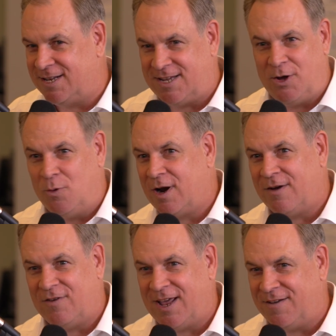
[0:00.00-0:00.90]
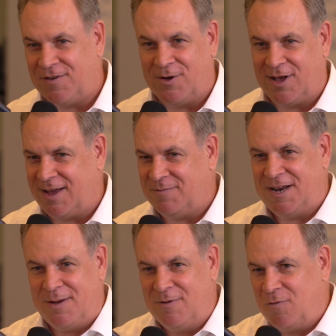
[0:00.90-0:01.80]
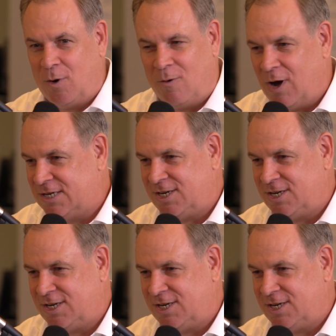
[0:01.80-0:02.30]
tell you who won every NFL game the day before. I watched